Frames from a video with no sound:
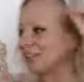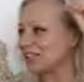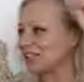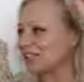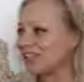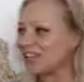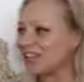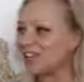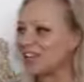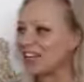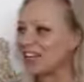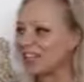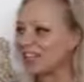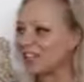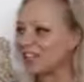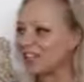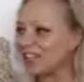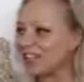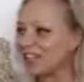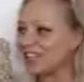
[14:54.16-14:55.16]
with a tiny
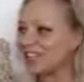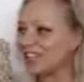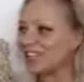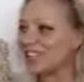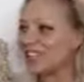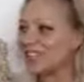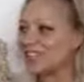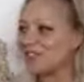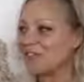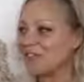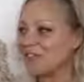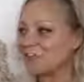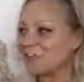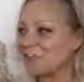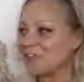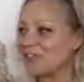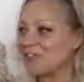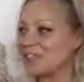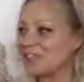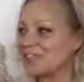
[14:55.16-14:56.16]

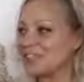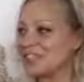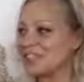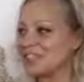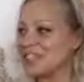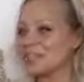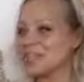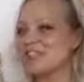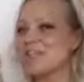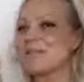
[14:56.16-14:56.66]
5%,